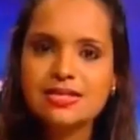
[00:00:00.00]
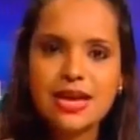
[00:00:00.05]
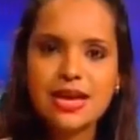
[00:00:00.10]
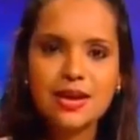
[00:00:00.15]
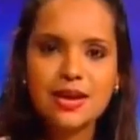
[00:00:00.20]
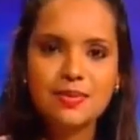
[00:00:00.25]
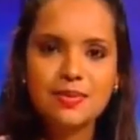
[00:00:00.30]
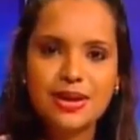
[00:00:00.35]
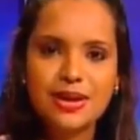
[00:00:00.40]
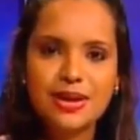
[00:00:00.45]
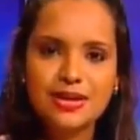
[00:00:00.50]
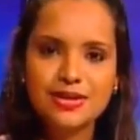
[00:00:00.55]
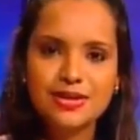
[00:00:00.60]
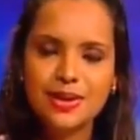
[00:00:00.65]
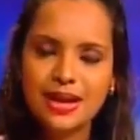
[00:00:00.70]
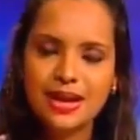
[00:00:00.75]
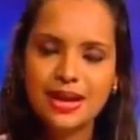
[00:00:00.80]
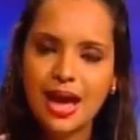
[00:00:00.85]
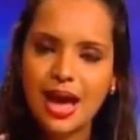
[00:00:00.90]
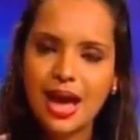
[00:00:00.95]
segment
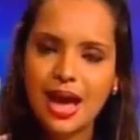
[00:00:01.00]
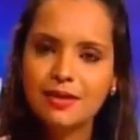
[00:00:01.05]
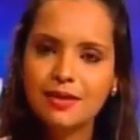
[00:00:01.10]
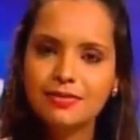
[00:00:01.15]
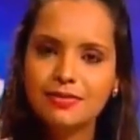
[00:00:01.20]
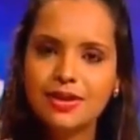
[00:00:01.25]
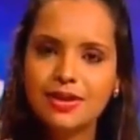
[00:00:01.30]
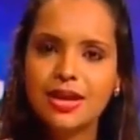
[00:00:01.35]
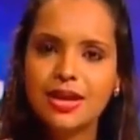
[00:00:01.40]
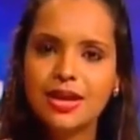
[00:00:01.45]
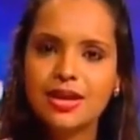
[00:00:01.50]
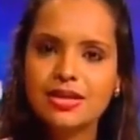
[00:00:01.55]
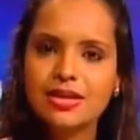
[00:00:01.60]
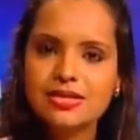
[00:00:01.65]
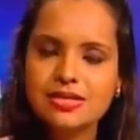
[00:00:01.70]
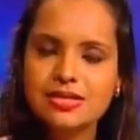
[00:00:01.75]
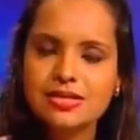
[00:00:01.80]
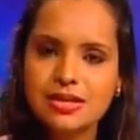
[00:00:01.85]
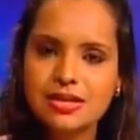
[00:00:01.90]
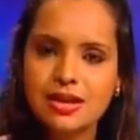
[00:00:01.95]
we have
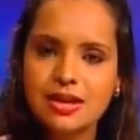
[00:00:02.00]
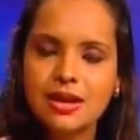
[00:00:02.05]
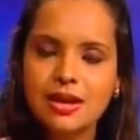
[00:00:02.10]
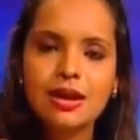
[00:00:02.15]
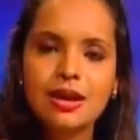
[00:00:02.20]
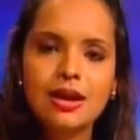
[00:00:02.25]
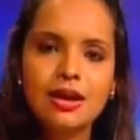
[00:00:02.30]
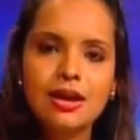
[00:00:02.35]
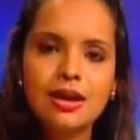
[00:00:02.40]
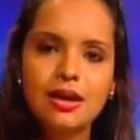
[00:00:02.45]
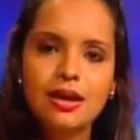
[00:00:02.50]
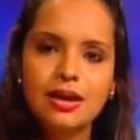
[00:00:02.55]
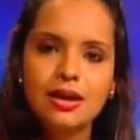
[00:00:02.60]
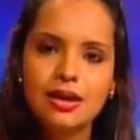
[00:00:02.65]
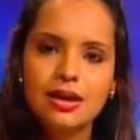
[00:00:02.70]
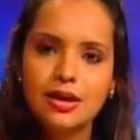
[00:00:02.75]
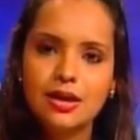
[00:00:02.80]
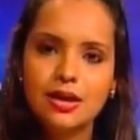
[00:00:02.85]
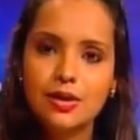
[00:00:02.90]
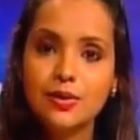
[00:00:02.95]
is
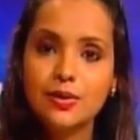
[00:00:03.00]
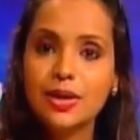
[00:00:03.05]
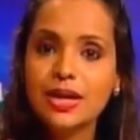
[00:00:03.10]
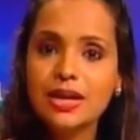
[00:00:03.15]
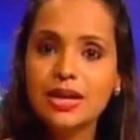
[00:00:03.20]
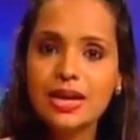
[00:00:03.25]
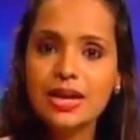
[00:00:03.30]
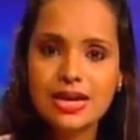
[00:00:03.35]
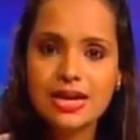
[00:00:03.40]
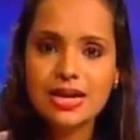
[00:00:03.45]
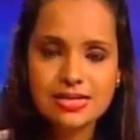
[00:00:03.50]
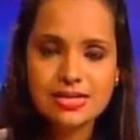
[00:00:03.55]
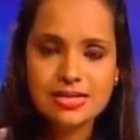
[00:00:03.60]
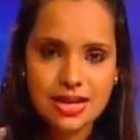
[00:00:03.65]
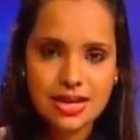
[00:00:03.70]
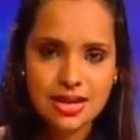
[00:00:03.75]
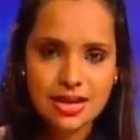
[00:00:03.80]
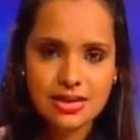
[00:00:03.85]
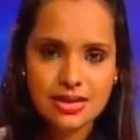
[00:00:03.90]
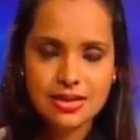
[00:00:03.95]
real
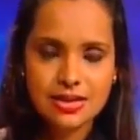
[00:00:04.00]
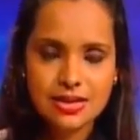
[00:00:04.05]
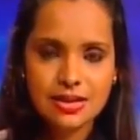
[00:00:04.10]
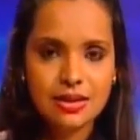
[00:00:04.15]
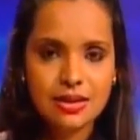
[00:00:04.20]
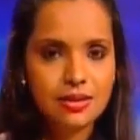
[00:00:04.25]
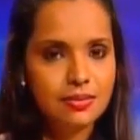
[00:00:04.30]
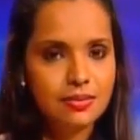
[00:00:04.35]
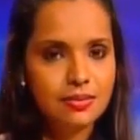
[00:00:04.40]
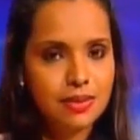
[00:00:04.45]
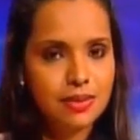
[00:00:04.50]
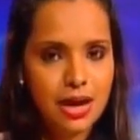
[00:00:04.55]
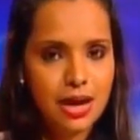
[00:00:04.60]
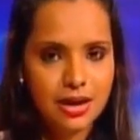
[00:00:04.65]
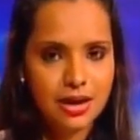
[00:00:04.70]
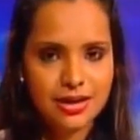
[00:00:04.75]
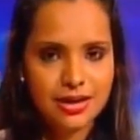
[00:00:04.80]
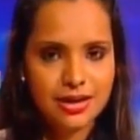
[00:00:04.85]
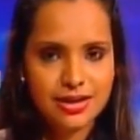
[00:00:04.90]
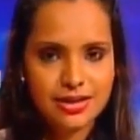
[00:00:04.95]
estate
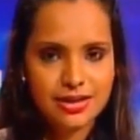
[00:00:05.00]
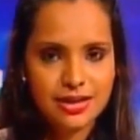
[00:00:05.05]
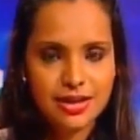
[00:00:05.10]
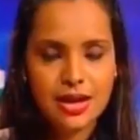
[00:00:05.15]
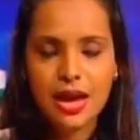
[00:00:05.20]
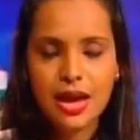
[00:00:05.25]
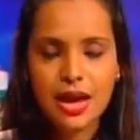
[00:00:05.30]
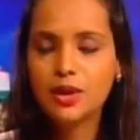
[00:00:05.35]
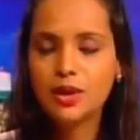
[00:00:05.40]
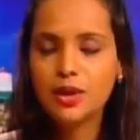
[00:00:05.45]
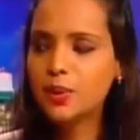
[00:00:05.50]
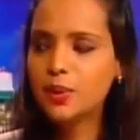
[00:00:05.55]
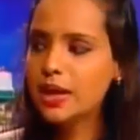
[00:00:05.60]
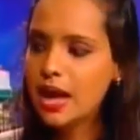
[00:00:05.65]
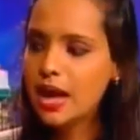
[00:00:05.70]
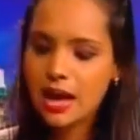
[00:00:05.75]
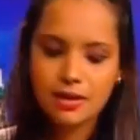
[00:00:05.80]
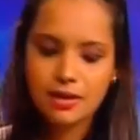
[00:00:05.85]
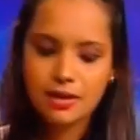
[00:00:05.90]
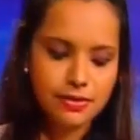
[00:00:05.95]
market, and we
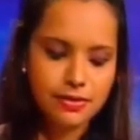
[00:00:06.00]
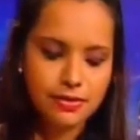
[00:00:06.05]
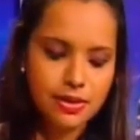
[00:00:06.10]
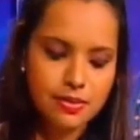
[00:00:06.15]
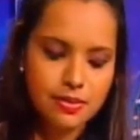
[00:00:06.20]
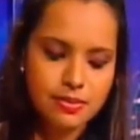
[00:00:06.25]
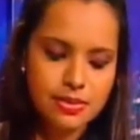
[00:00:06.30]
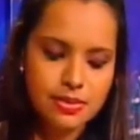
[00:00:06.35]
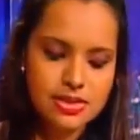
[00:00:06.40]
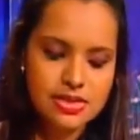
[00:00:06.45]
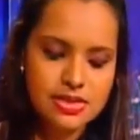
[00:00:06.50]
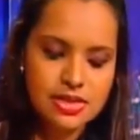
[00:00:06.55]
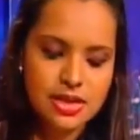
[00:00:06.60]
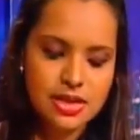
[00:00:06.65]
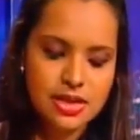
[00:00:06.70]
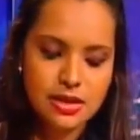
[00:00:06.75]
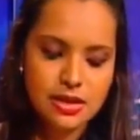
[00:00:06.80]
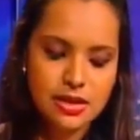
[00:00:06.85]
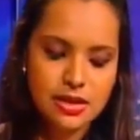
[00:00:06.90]
have Mr.